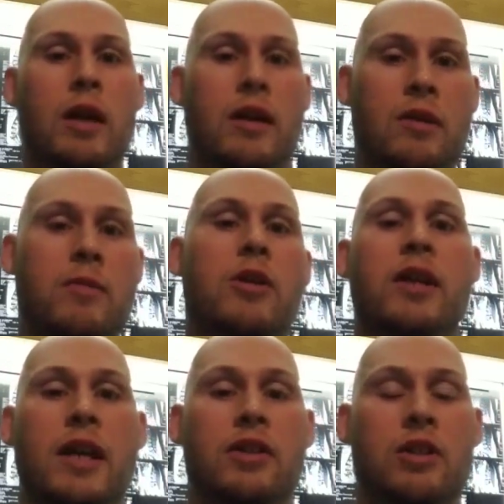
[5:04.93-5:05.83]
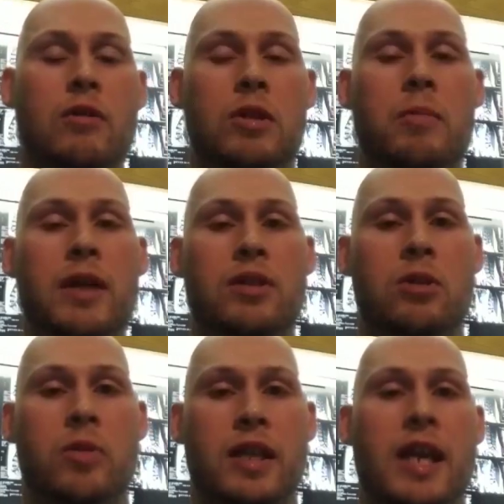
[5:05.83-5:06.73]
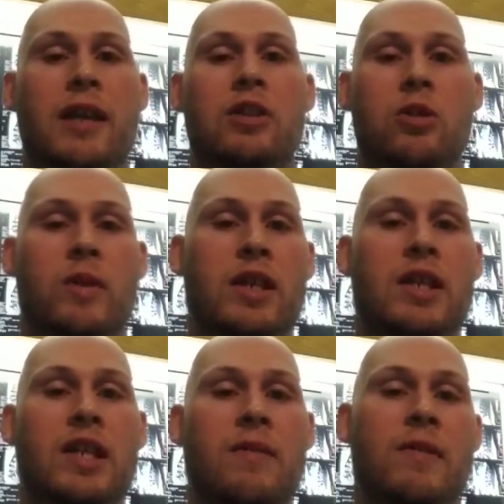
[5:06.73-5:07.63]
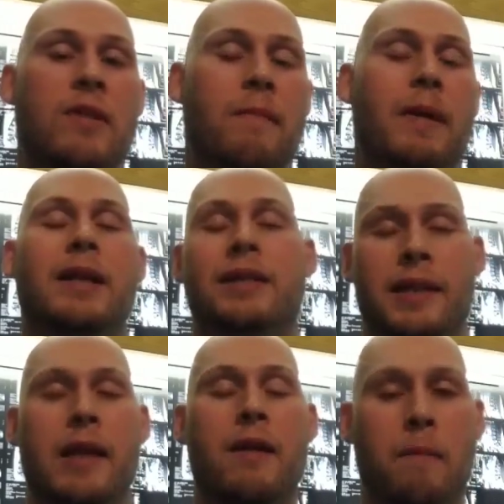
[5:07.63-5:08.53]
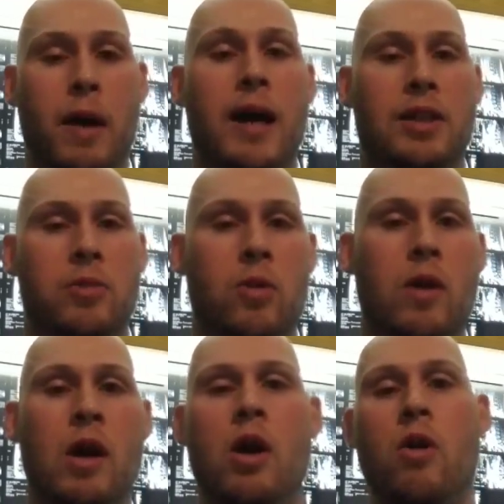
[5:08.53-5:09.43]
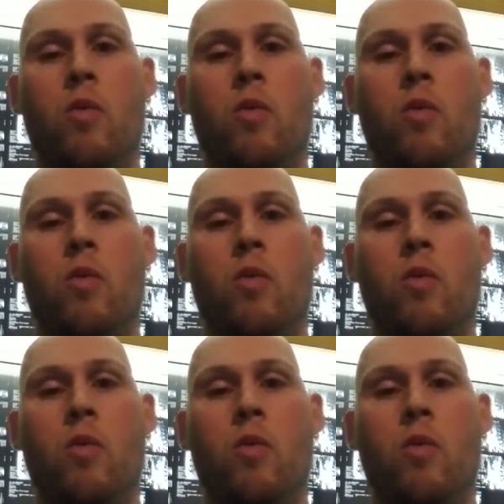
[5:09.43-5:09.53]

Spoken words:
We're going to communicate to you as best as we can so we can give you the best care possible.